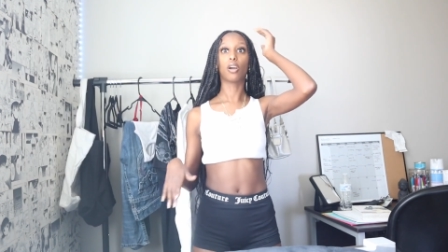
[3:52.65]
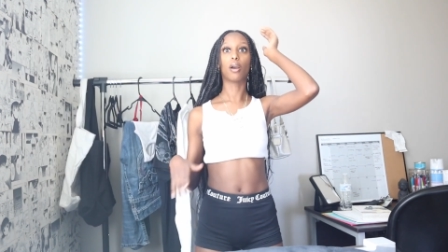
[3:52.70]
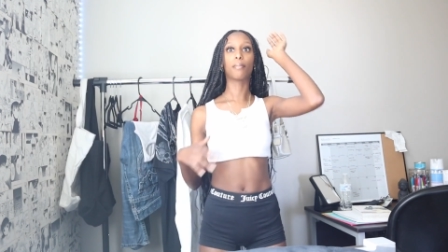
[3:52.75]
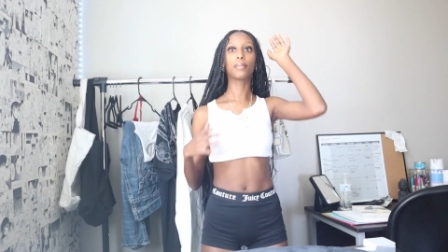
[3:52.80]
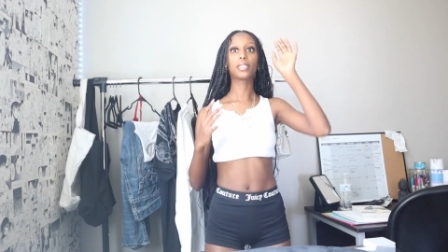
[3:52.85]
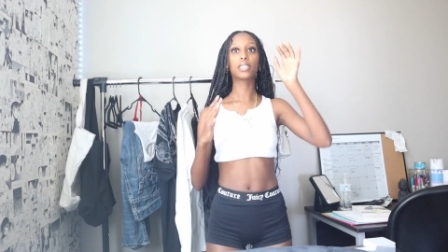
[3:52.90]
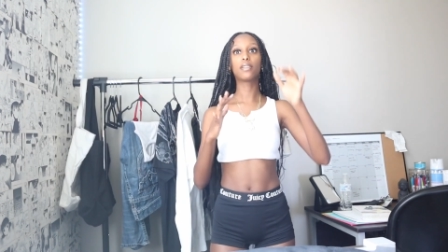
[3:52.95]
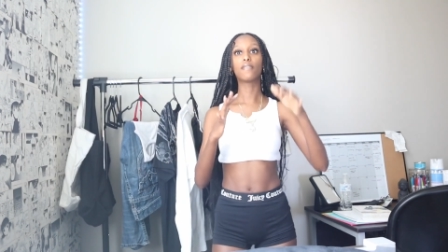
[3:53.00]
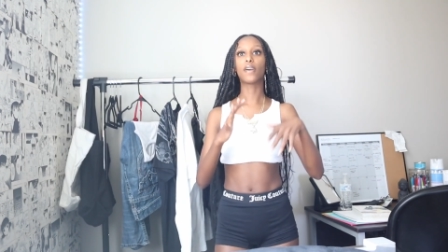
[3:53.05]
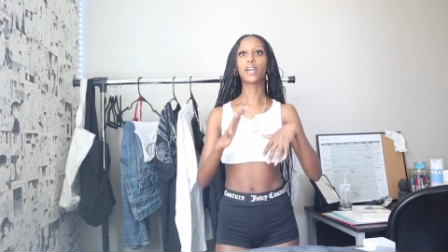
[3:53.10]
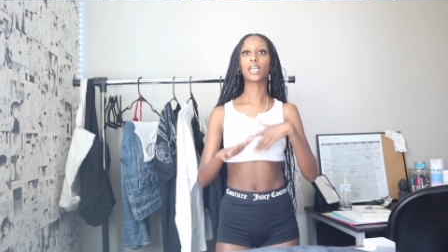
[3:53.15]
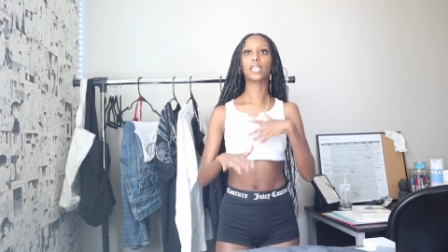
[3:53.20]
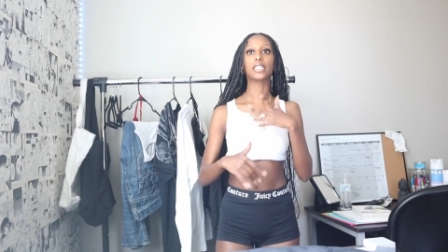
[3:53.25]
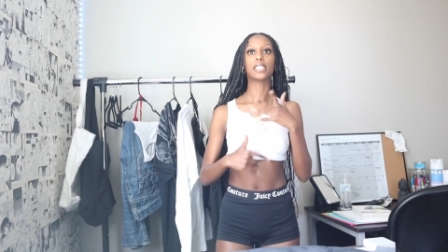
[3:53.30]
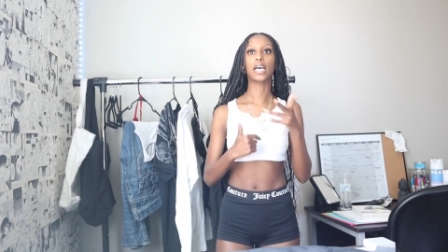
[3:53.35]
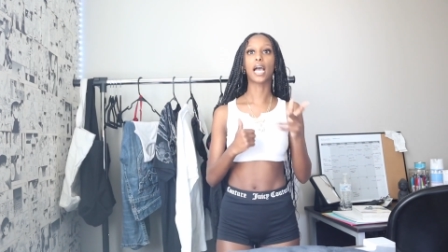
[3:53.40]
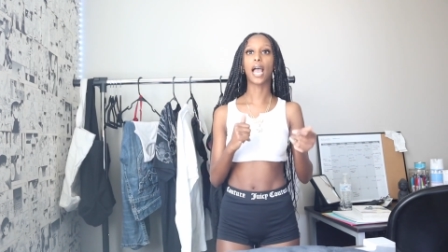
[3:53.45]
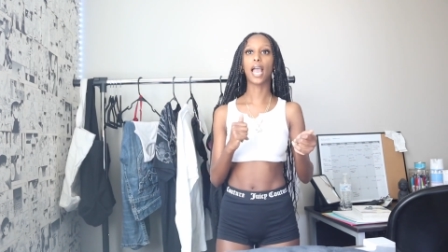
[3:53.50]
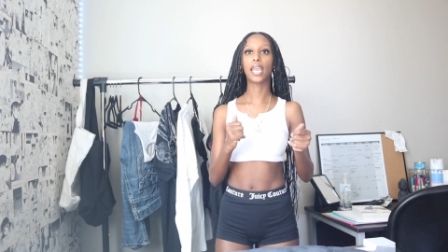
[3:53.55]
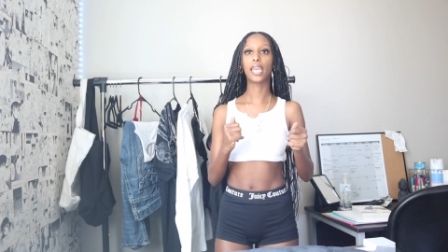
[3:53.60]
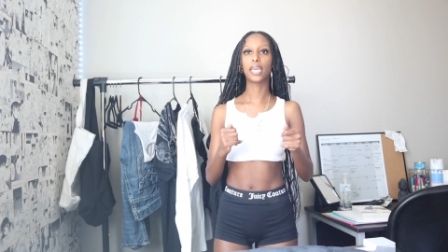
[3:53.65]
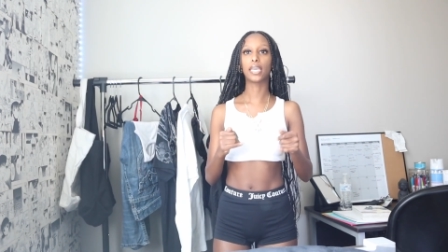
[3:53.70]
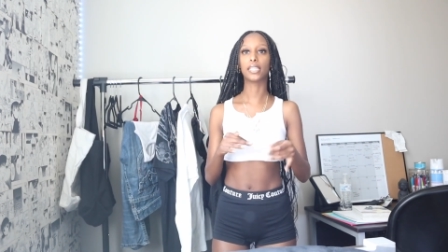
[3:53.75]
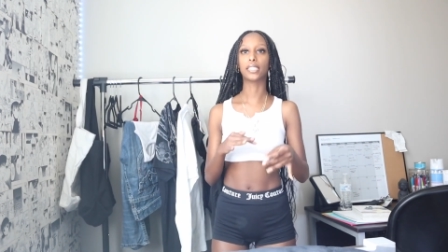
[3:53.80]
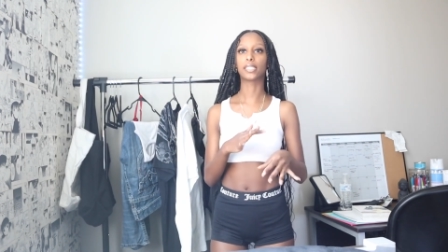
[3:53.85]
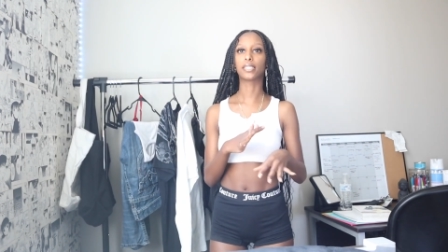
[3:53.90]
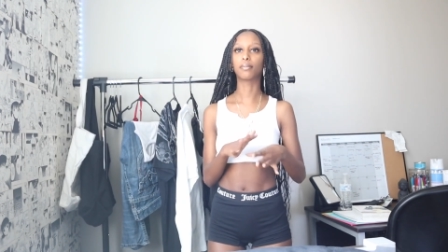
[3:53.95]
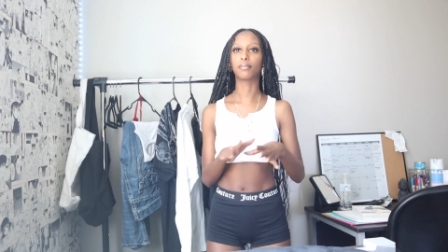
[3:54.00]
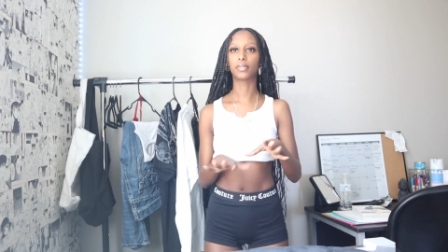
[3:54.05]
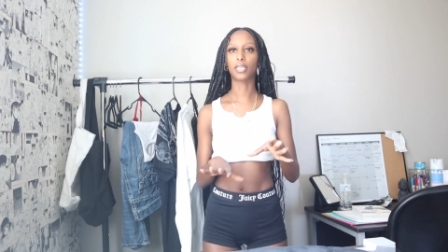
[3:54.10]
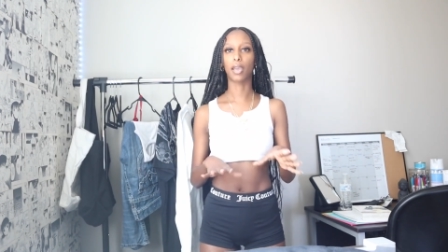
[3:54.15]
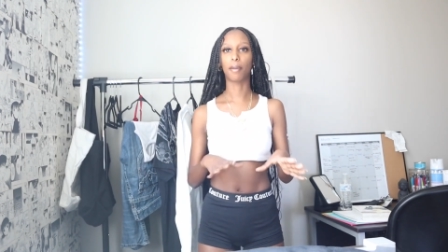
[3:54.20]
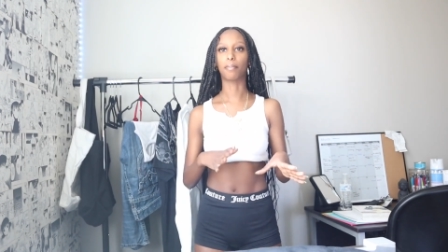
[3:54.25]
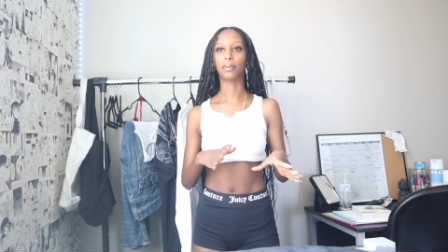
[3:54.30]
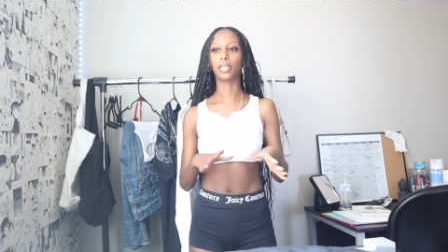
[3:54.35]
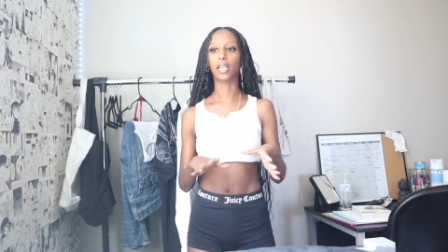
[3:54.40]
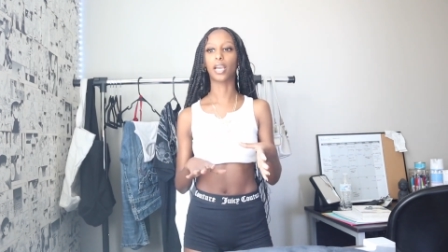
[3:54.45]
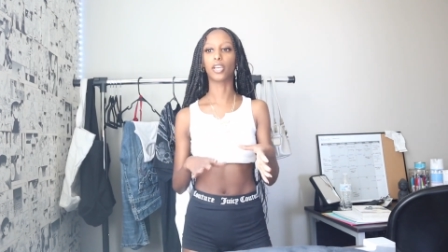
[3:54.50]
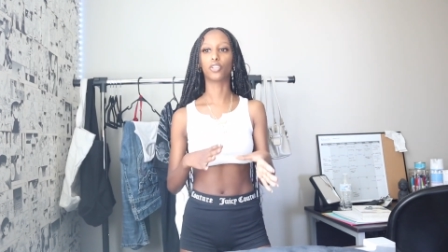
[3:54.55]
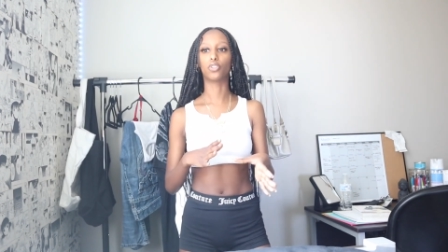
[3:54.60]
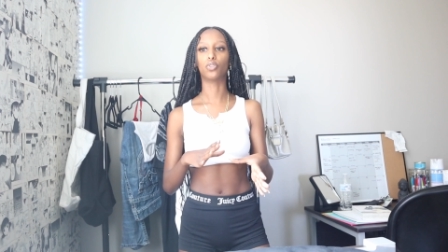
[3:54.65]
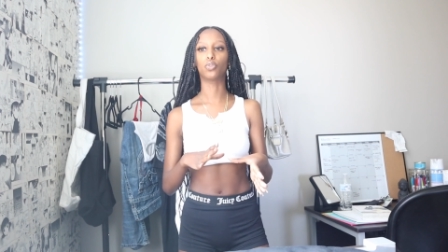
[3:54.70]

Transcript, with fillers: I'm gonna see if I can tie it in some type of, like,